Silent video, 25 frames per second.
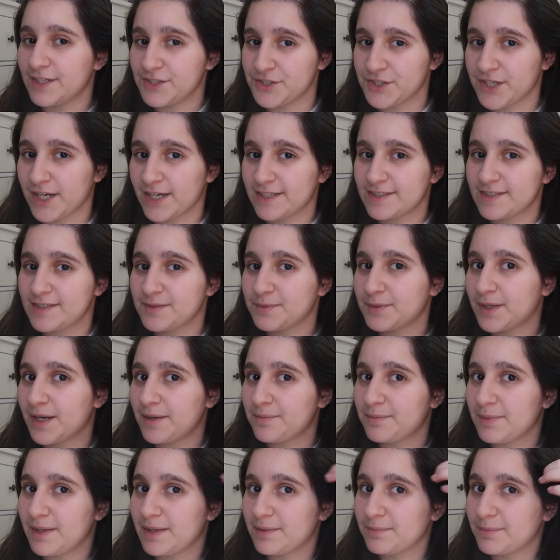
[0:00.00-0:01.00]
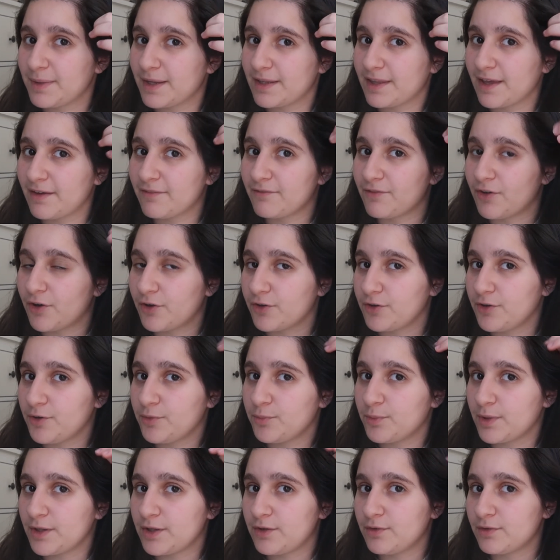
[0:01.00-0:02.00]
do you guys see what I mean by that
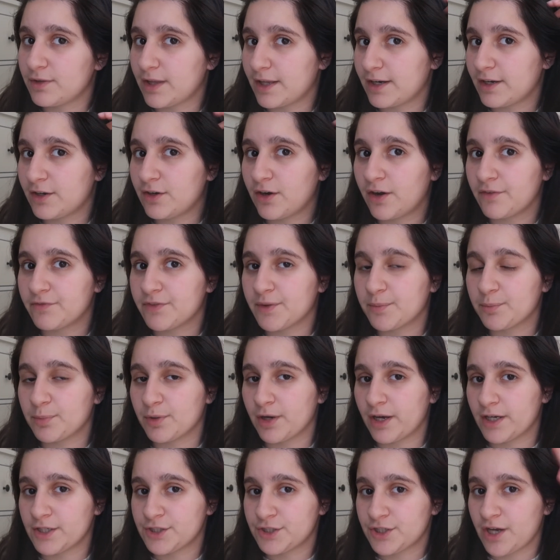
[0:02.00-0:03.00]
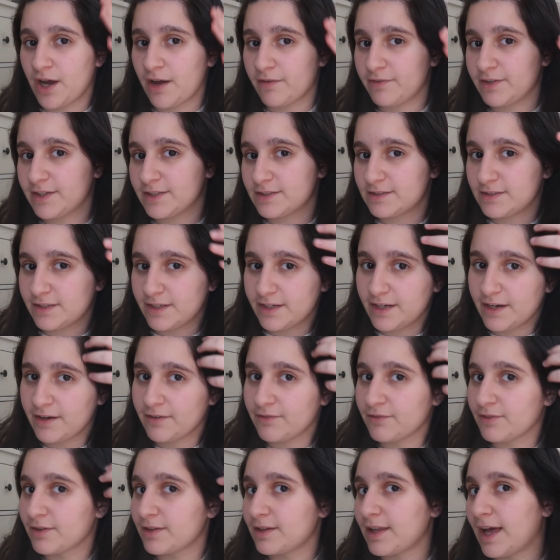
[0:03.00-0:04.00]
volume when you let it off the brush? Obviously it
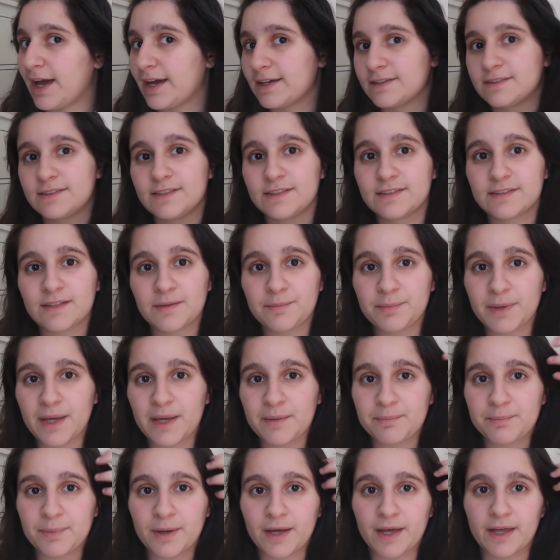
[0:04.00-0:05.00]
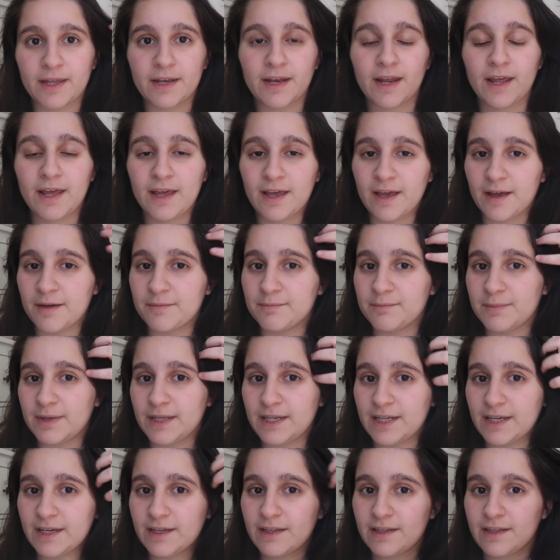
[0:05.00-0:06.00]
relaxes a bit, but
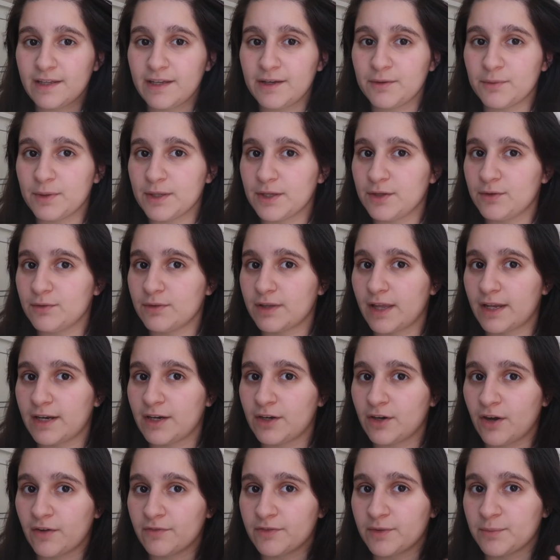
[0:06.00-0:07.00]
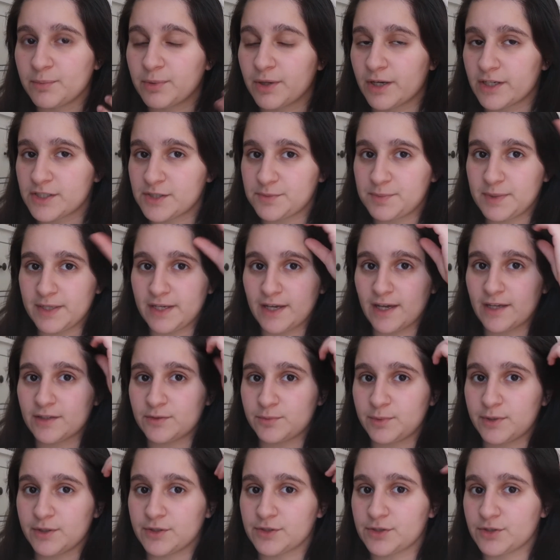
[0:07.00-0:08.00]
immediately when you let it off the brush,
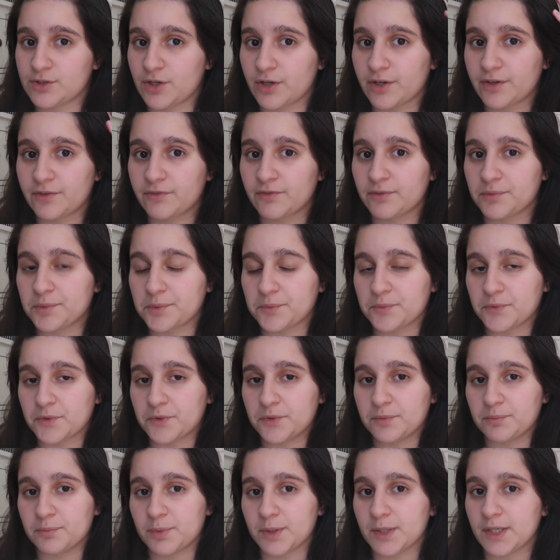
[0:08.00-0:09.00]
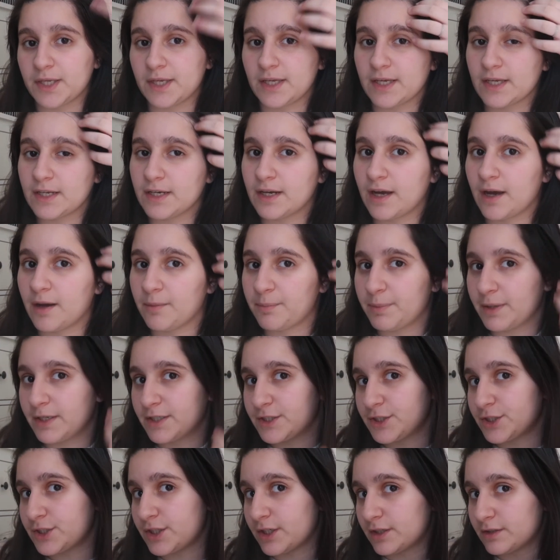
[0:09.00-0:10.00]
because we are starting from the root and bringing it up,
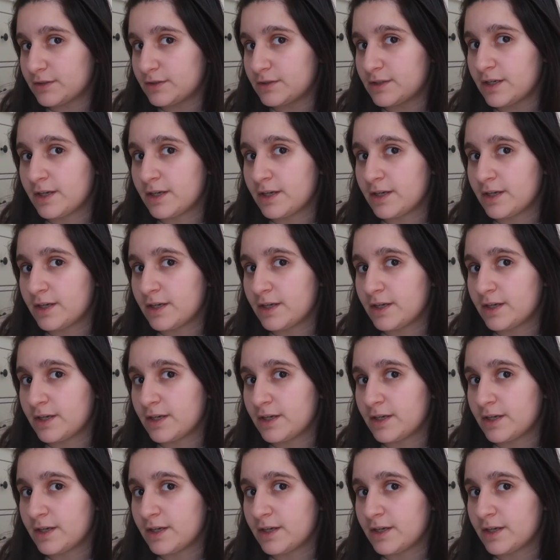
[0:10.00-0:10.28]
it's just